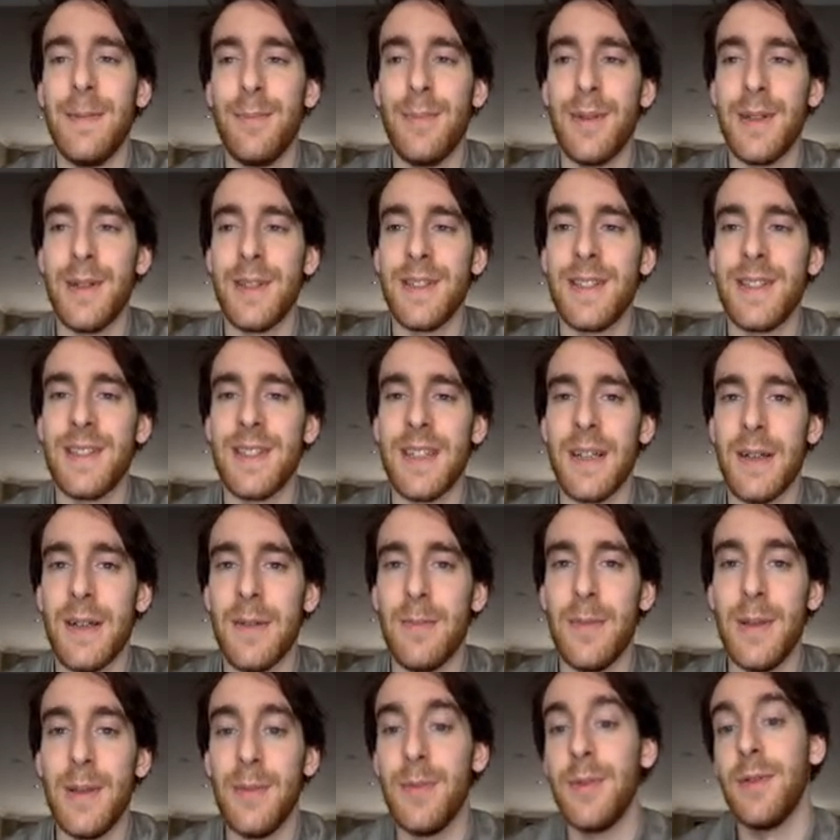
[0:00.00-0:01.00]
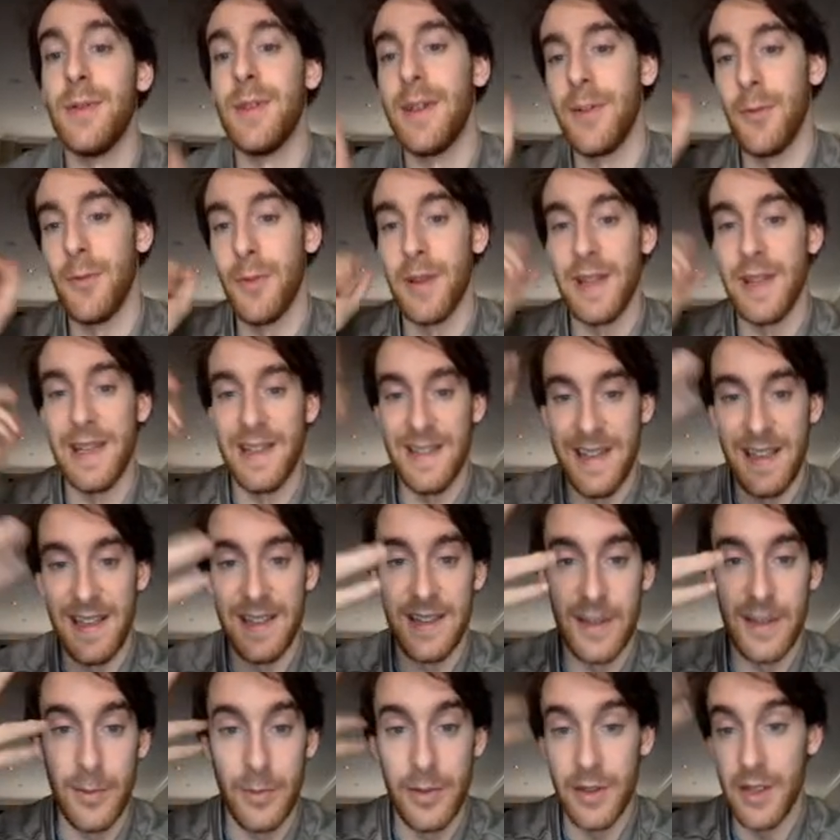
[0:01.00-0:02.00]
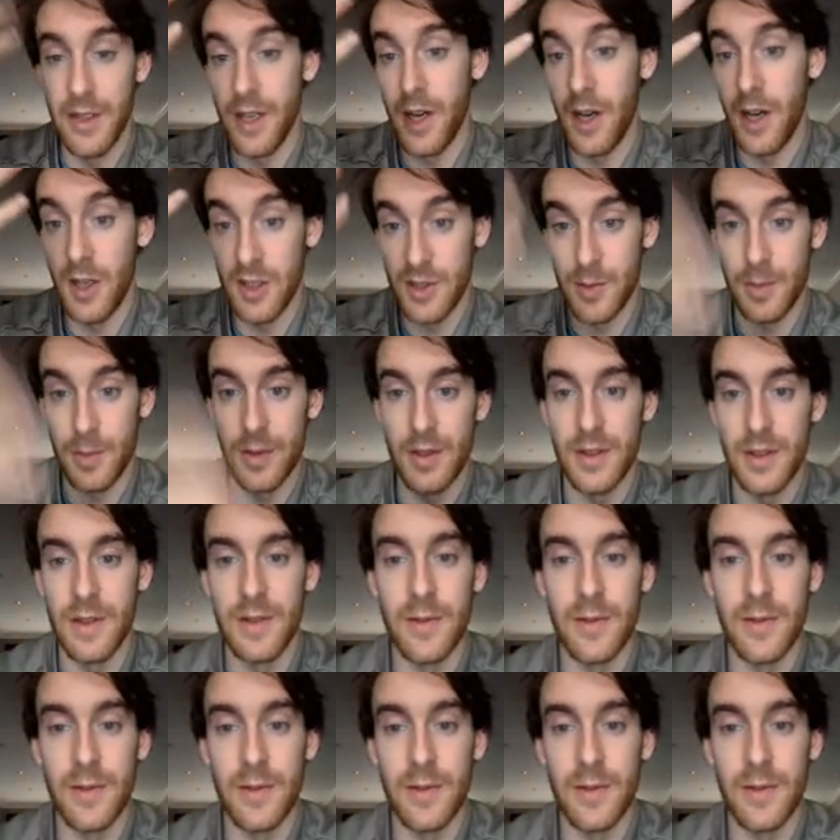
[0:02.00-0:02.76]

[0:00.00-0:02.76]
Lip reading: put people in when they take them to the hospital,